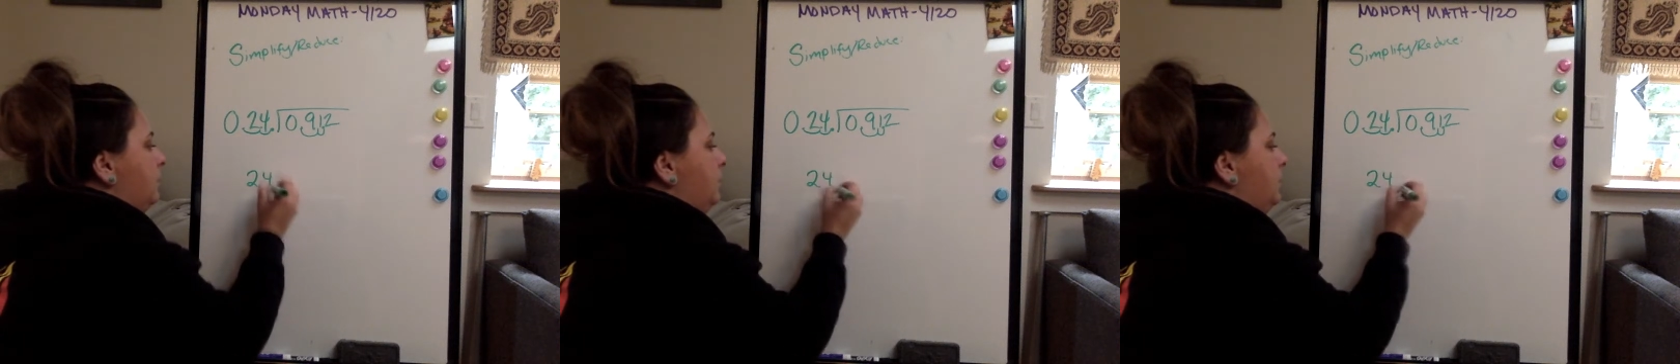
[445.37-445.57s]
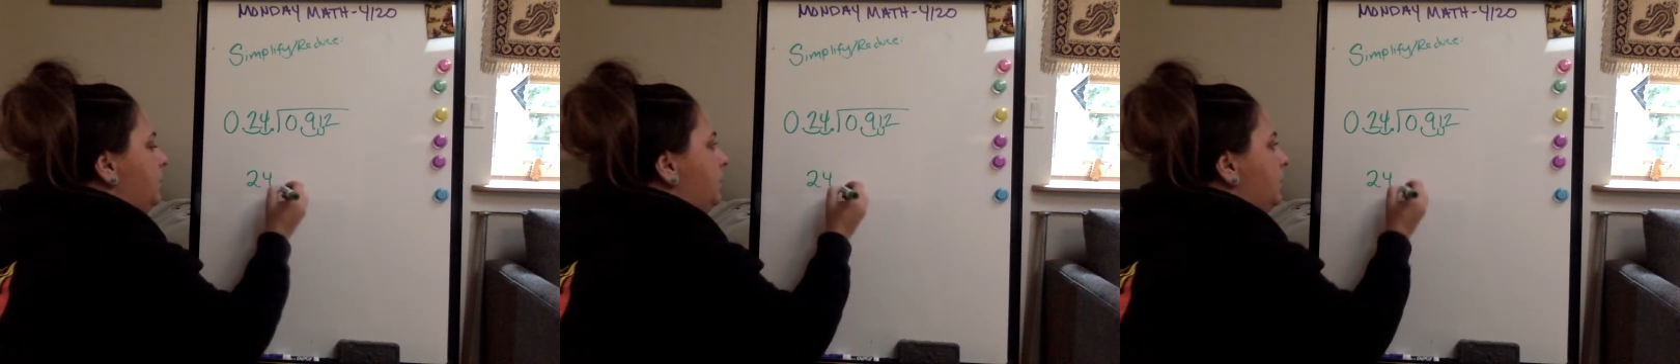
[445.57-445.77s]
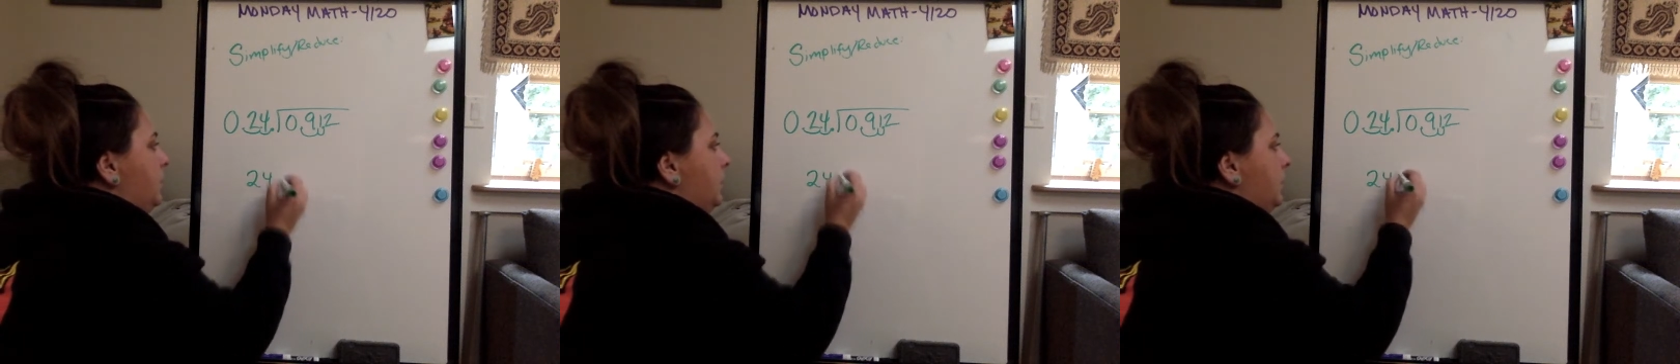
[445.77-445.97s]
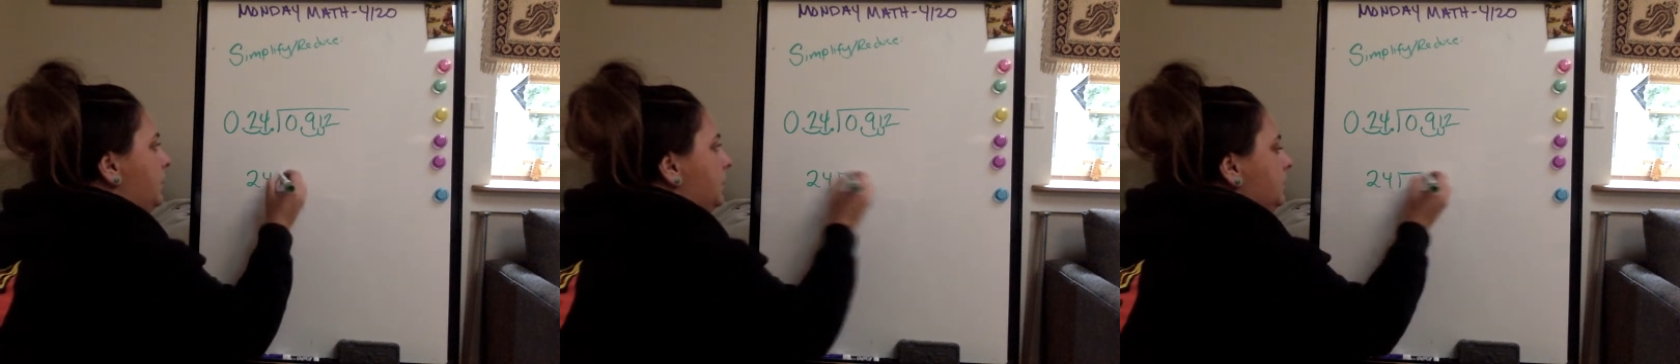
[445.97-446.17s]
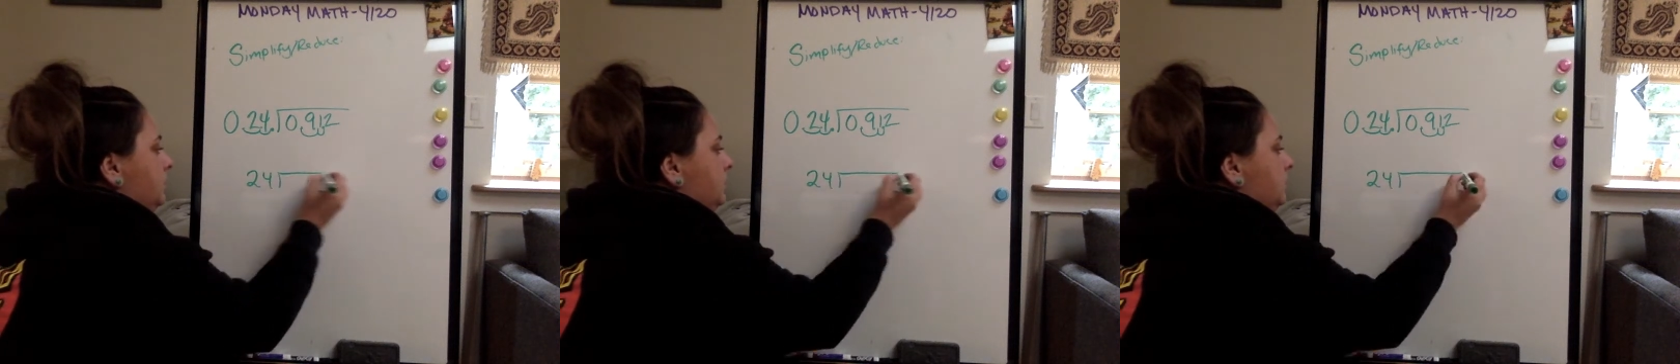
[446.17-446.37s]

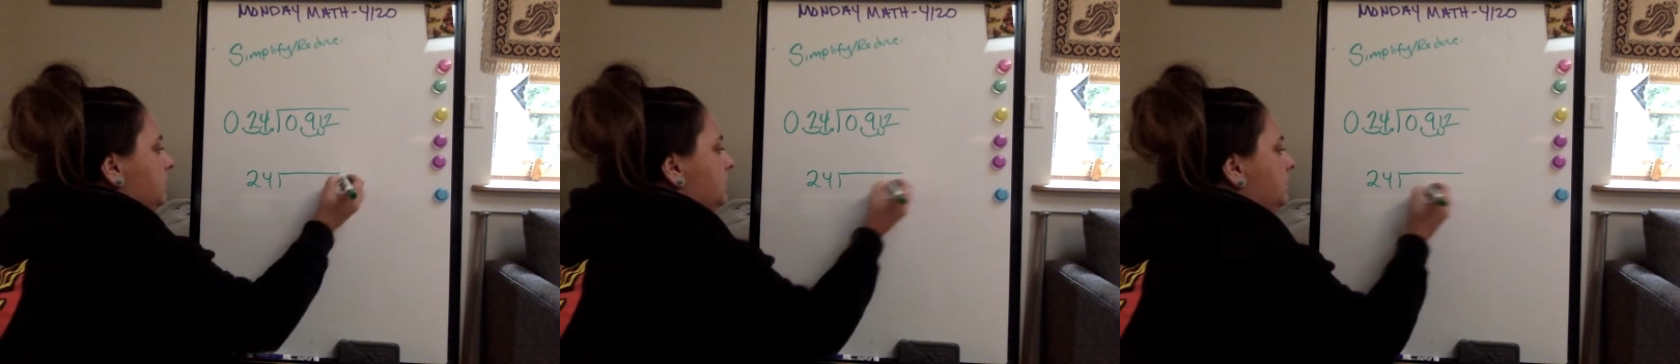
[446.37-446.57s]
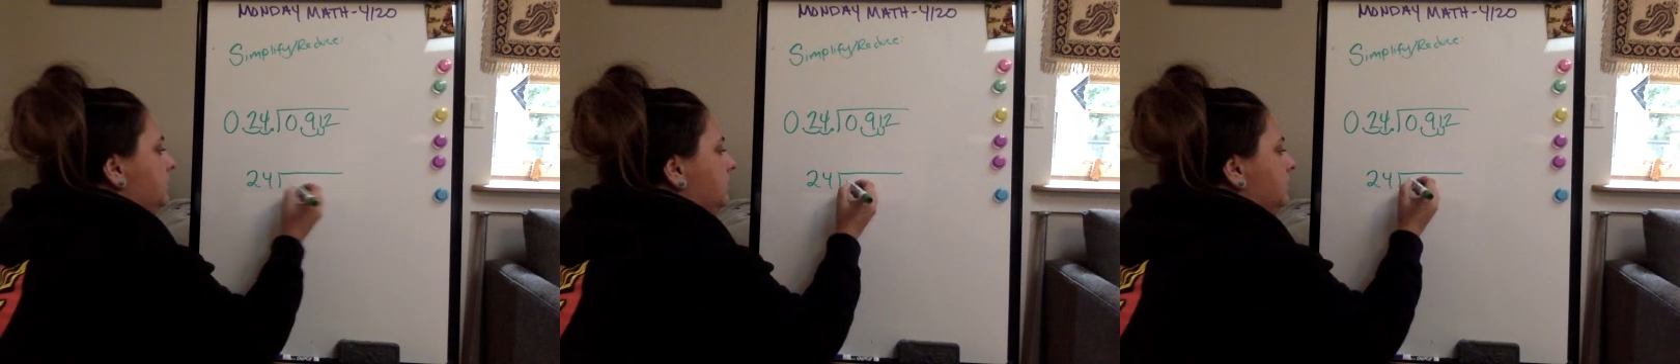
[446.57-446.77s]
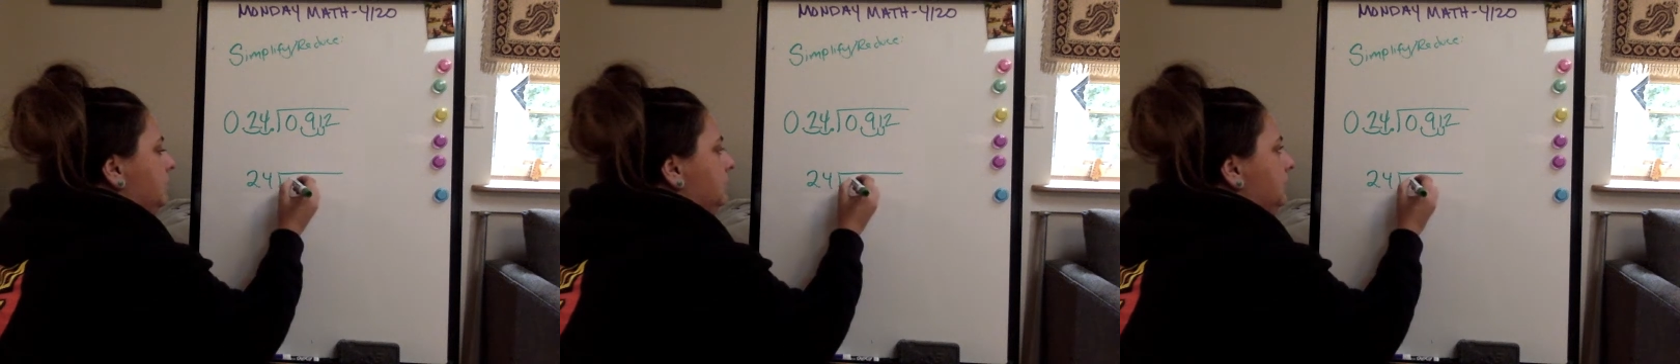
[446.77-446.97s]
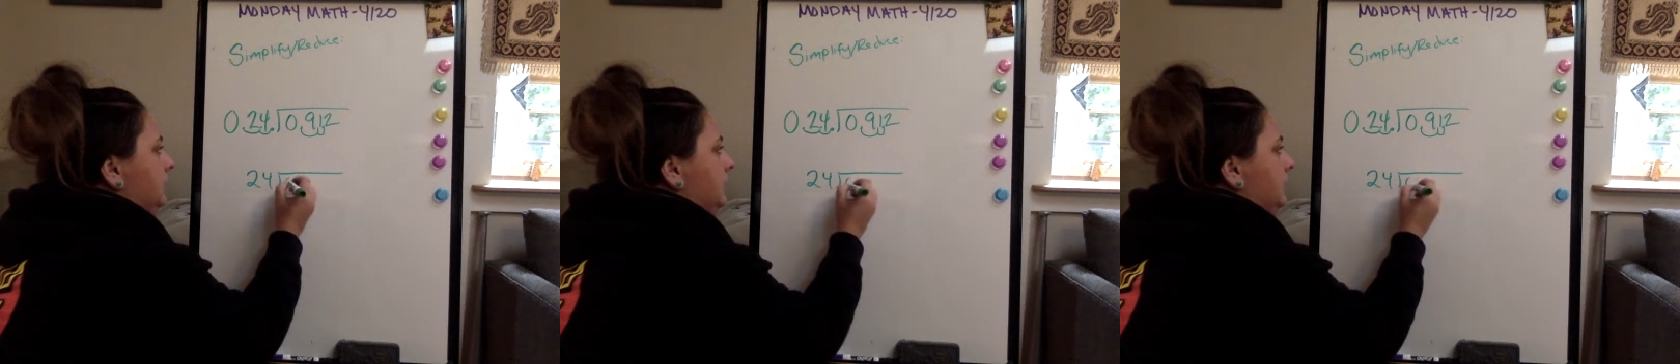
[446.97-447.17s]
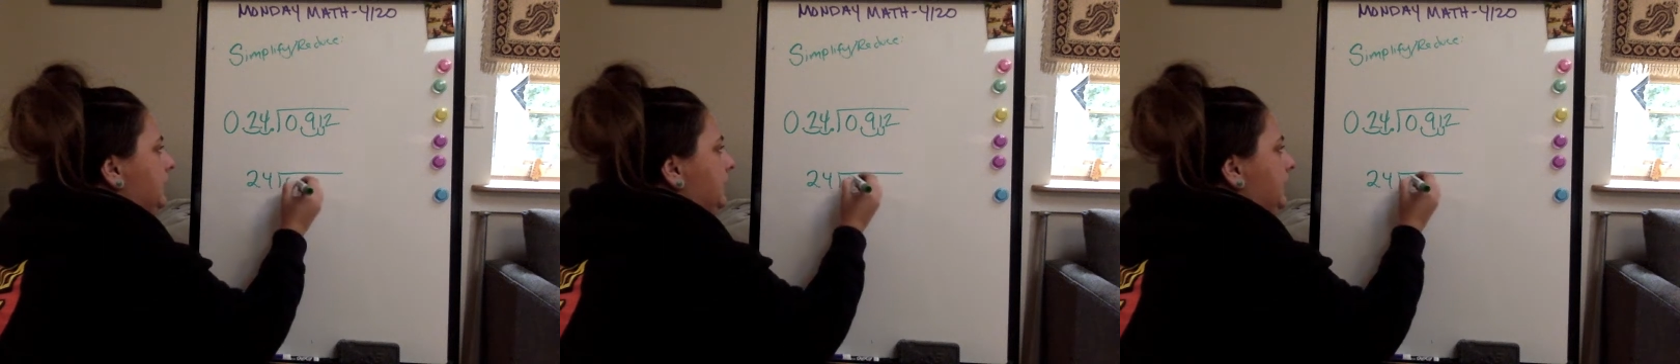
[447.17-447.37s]
more
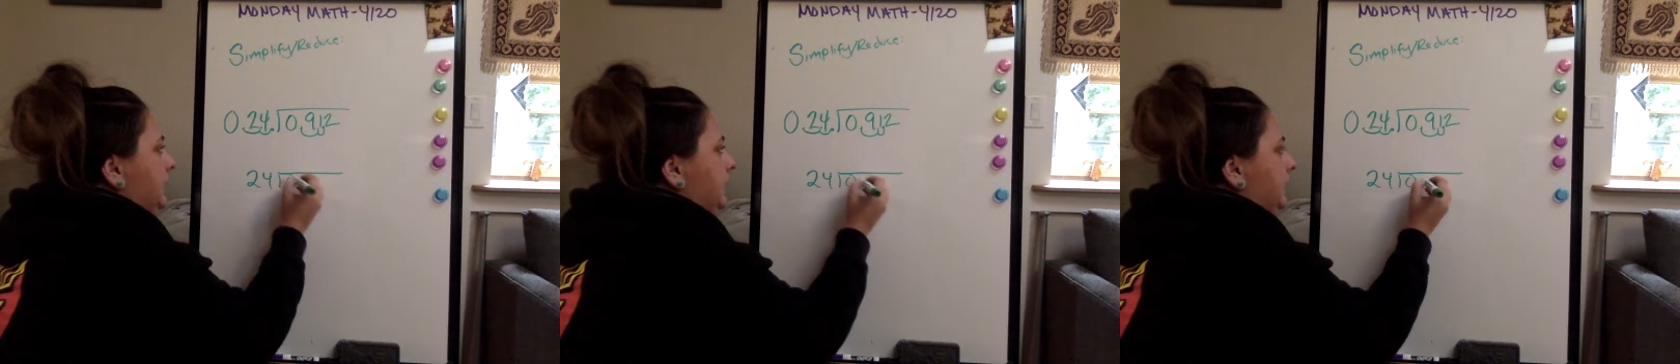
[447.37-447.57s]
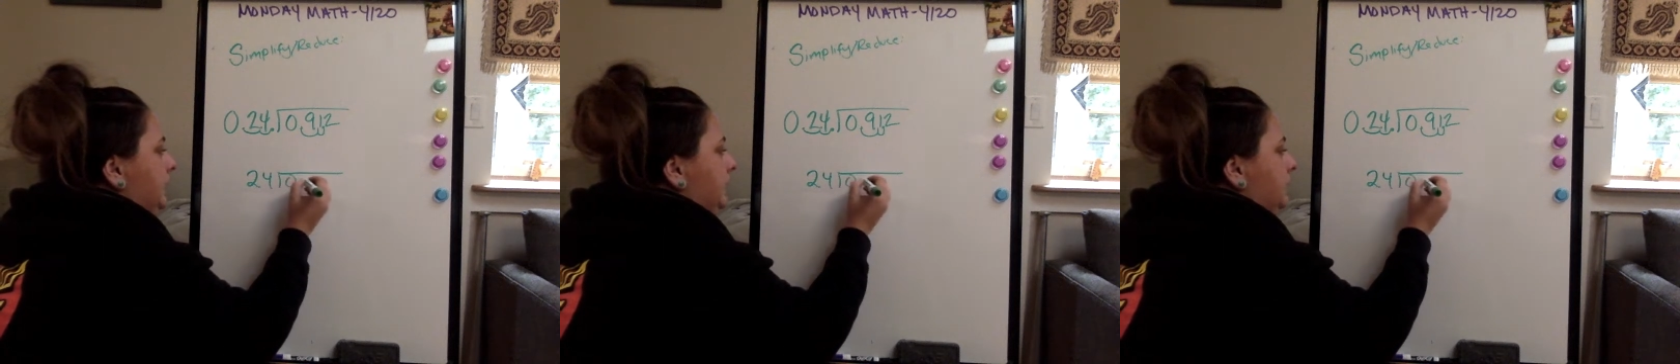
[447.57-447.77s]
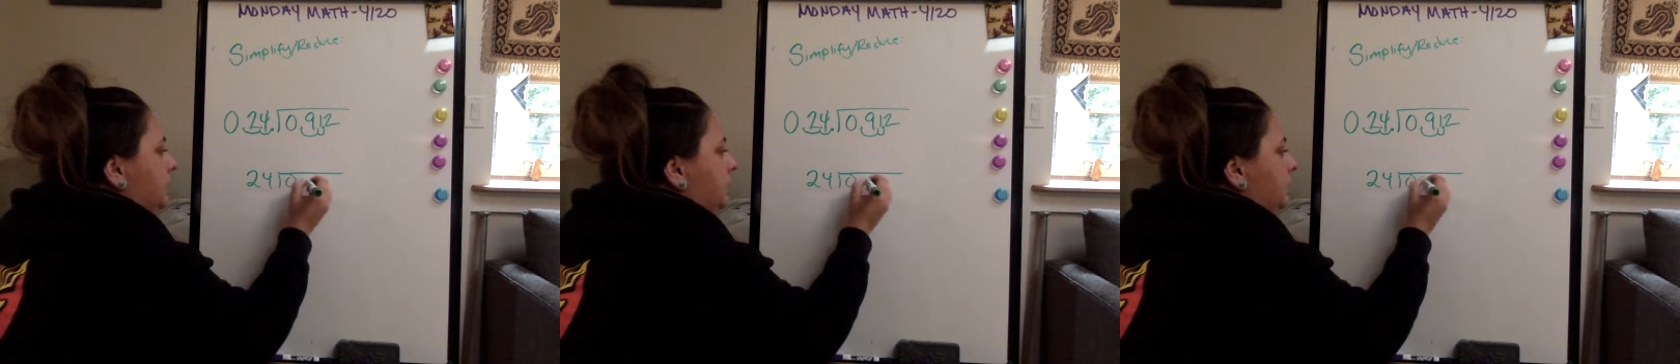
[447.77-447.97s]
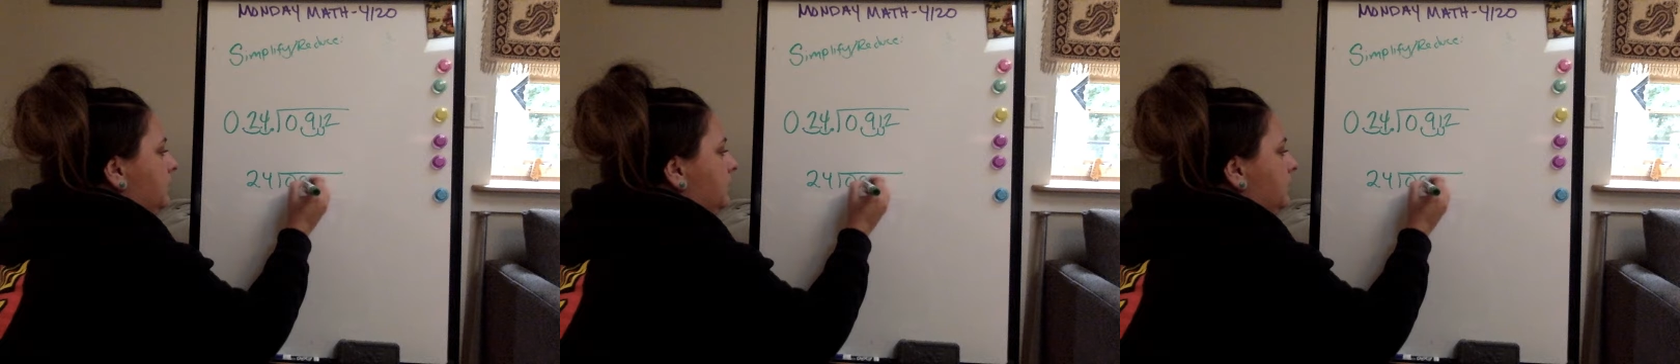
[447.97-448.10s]
clean.